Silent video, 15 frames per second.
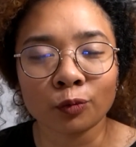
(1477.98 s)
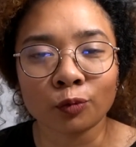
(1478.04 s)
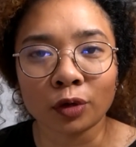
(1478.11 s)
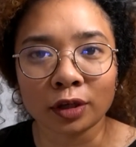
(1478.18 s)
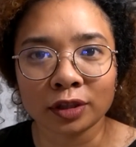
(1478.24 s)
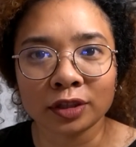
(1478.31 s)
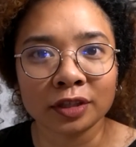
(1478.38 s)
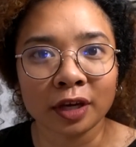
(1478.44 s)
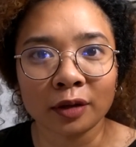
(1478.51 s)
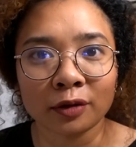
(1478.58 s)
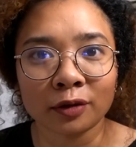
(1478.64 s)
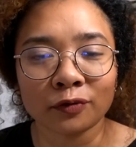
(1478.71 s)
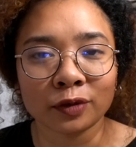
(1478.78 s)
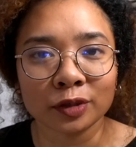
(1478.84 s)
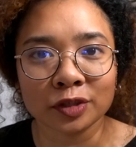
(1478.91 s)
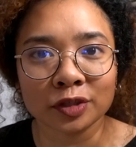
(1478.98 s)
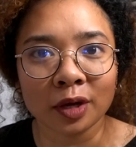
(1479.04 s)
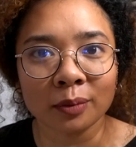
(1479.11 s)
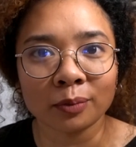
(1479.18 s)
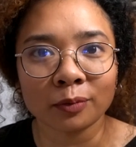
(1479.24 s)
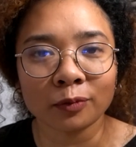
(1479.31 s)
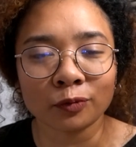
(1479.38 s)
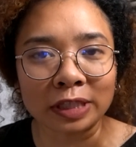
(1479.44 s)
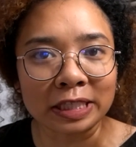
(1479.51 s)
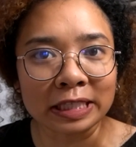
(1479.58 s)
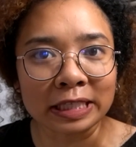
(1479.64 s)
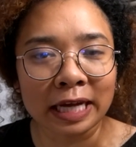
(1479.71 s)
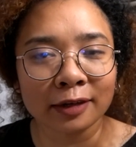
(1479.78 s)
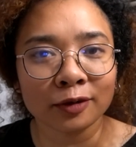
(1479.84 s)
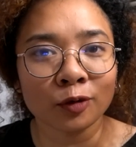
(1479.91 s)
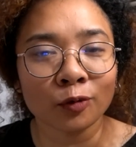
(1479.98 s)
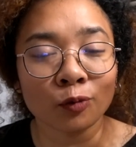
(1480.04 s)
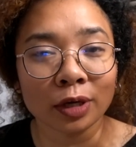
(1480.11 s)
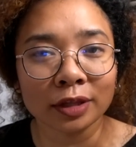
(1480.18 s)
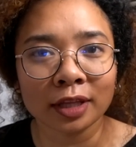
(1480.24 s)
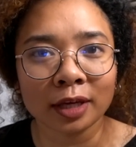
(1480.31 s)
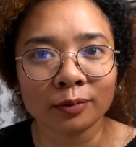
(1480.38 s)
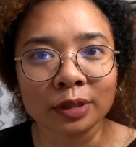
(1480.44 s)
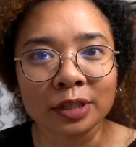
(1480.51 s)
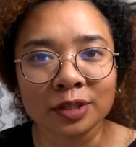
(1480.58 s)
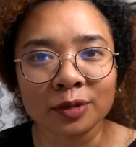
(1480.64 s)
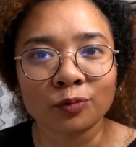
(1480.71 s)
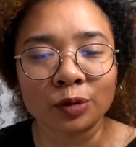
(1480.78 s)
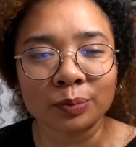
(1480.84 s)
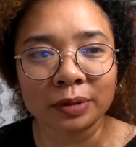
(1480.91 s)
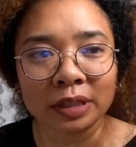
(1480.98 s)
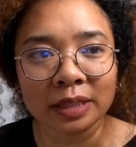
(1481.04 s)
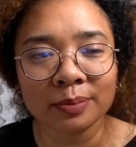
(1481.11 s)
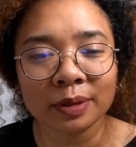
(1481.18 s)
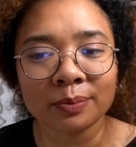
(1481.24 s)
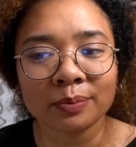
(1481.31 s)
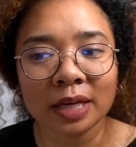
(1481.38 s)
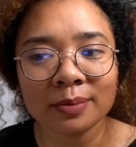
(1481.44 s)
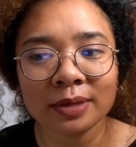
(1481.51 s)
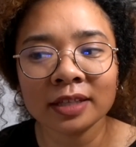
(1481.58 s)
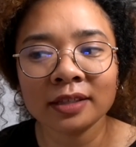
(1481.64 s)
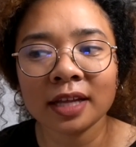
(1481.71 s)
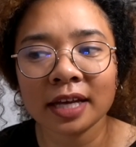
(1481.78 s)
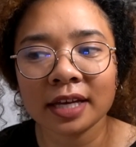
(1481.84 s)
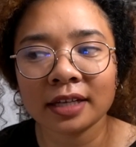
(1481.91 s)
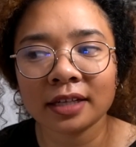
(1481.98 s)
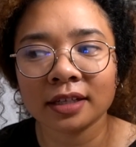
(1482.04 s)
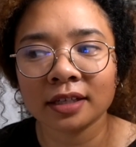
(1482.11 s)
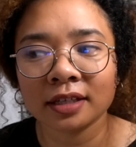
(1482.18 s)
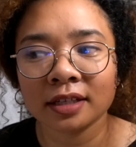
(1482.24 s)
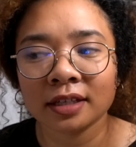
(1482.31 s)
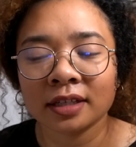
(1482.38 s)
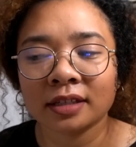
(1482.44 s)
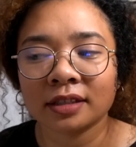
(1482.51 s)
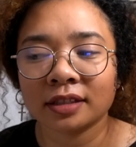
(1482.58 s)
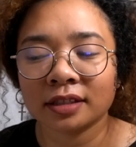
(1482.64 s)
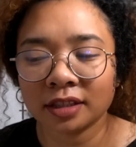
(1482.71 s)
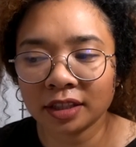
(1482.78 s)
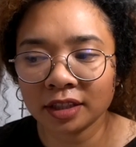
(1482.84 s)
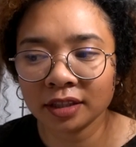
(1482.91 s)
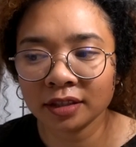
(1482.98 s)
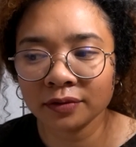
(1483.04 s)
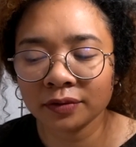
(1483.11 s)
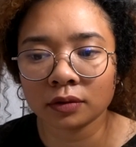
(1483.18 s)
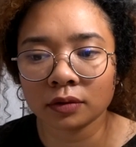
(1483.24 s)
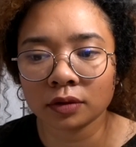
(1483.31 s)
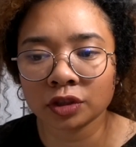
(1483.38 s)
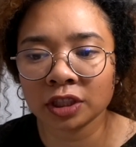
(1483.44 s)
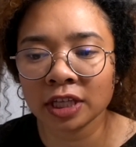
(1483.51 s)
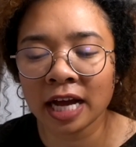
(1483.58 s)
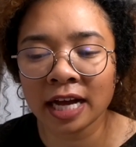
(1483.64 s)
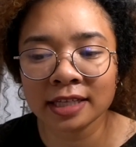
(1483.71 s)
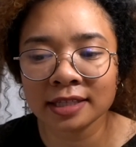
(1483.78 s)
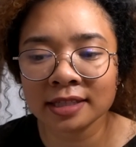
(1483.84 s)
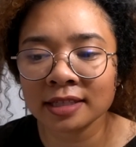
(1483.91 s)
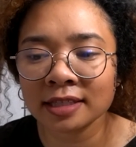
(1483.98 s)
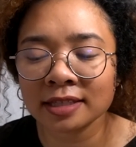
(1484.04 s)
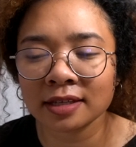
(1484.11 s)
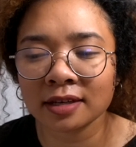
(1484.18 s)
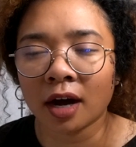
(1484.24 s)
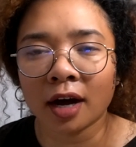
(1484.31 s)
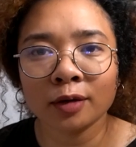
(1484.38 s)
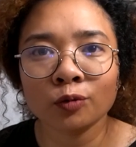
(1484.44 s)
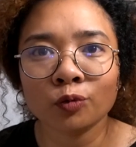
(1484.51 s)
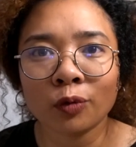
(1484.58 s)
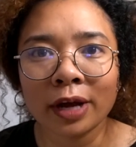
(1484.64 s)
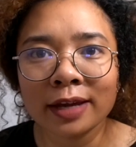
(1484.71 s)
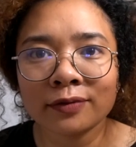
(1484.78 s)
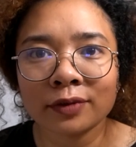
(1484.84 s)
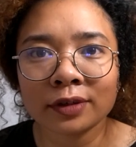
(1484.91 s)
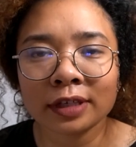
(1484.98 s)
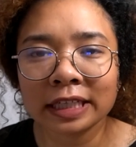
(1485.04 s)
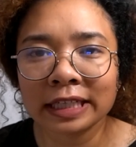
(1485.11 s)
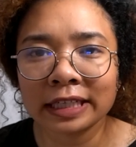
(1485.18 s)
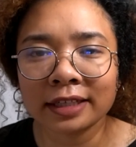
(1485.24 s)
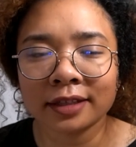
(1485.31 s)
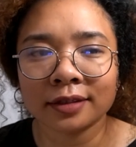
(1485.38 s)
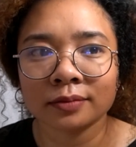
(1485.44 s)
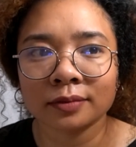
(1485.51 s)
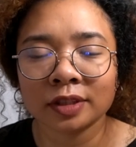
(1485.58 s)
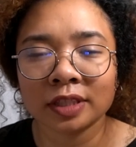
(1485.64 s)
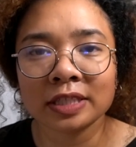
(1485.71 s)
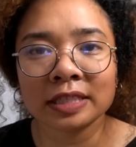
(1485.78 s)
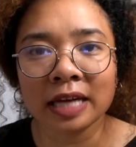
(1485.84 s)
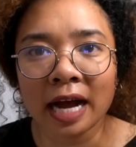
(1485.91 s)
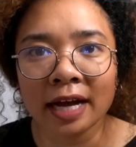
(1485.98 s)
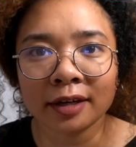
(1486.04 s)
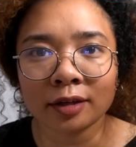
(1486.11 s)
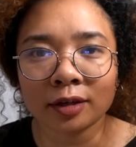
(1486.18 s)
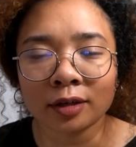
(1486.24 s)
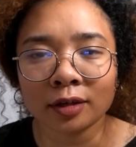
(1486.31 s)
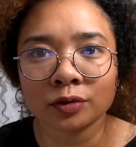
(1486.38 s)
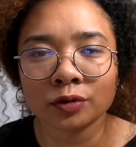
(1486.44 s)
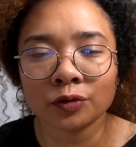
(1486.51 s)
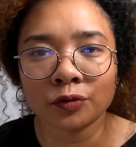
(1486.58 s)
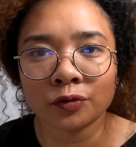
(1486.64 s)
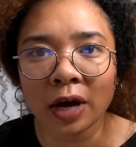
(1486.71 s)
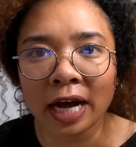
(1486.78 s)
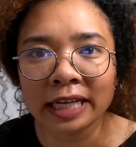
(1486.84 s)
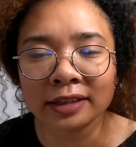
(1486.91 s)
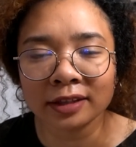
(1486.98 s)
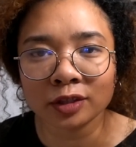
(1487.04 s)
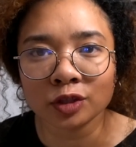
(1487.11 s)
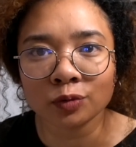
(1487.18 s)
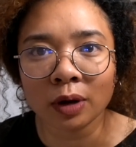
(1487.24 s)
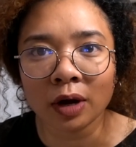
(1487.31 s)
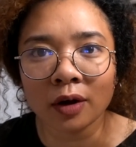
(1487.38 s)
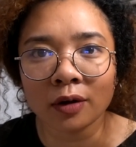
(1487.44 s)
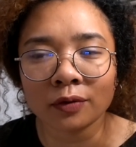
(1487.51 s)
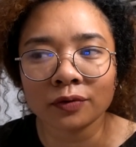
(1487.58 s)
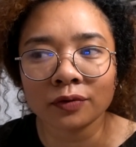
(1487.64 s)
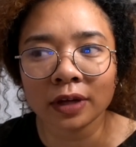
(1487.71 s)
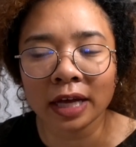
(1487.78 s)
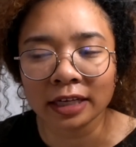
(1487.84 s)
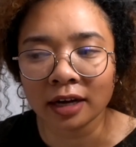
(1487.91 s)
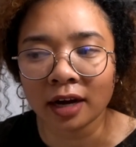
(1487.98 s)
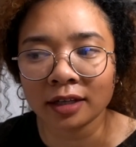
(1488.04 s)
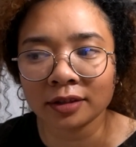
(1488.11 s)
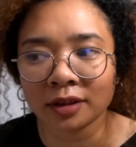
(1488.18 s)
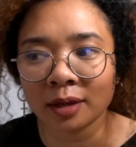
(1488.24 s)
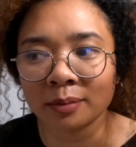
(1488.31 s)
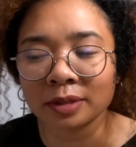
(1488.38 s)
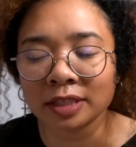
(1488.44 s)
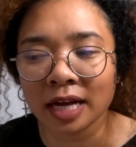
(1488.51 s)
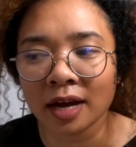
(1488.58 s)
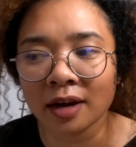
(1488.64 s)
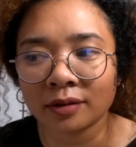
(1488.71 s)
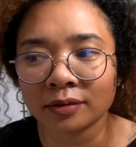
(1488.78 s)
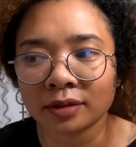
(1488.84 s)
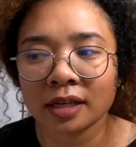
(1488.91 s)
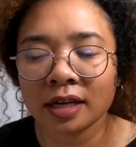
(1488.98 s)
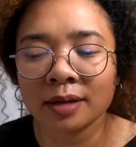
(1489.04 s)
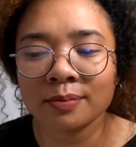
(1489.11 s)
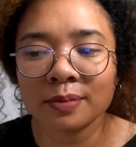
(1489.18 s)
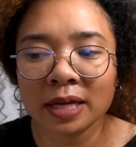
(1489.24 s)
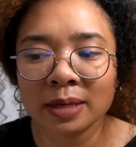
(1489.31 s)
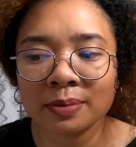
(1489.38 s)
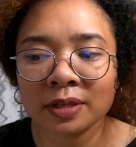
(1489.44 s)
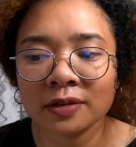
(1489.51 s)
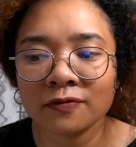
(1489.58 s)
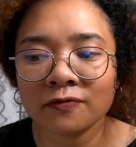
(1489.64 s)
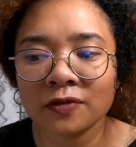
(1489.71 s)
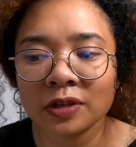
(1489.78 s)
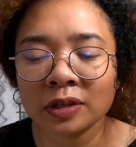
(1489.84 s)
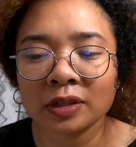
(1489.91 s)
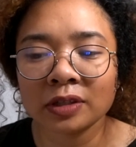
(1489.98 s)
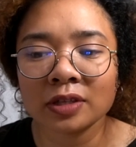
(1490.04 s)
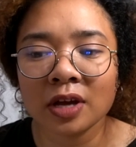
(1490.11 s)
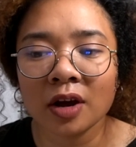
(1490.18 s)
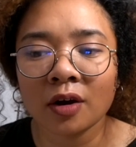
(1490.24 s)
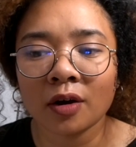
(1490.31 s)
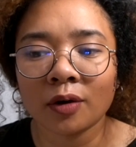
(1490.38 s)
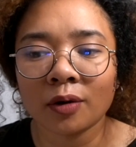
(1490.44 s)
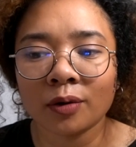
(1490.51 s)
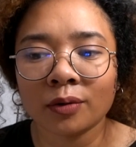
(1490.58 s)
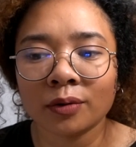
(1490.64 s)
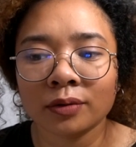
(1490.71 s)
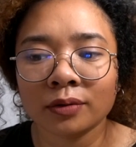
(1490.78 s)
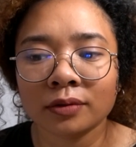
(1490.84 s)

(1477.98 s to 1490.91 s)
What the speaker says: work together for some reason. I don't know what that reason will be, but maybe like Eve, she has this unwavering desire to find the 12 and hunt them down. And maybe Villanelle...